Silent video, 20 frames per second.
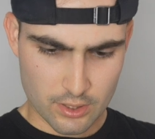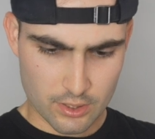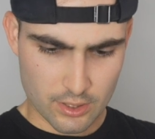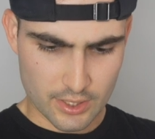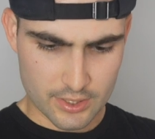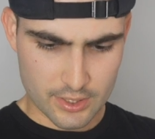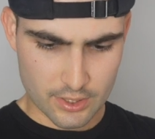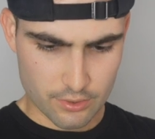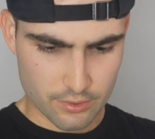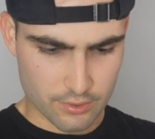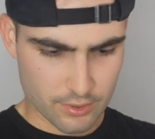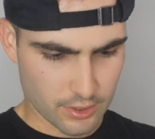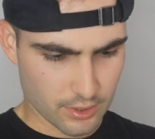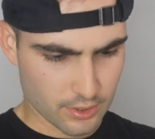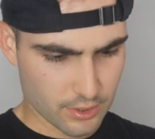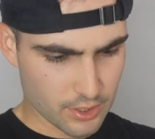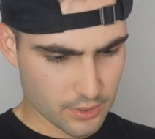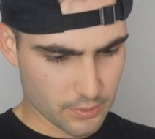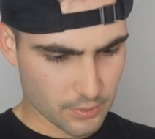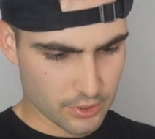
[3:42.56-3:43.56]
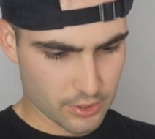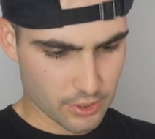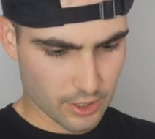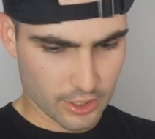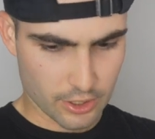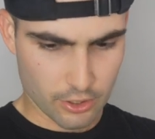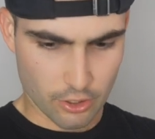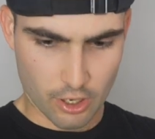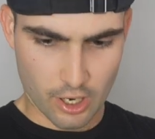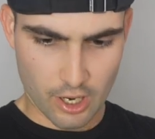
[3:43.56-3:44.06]
That's interesting. This one's like
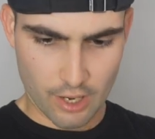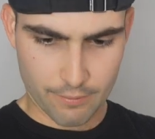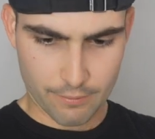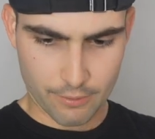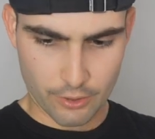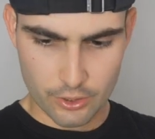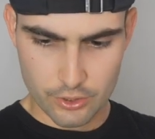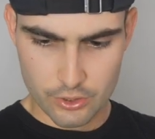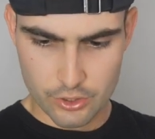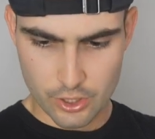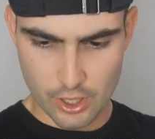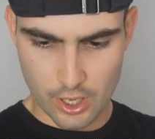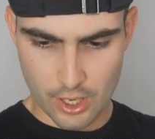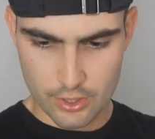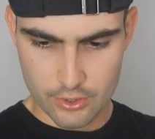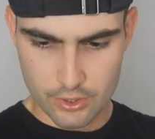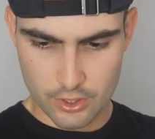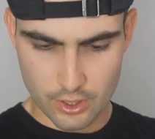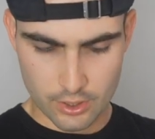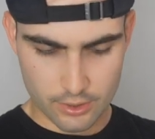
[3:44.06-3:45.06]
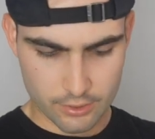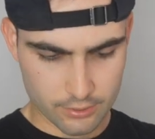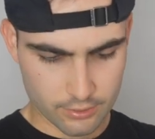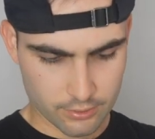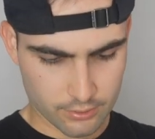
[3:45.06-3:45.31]
an iPhone charger.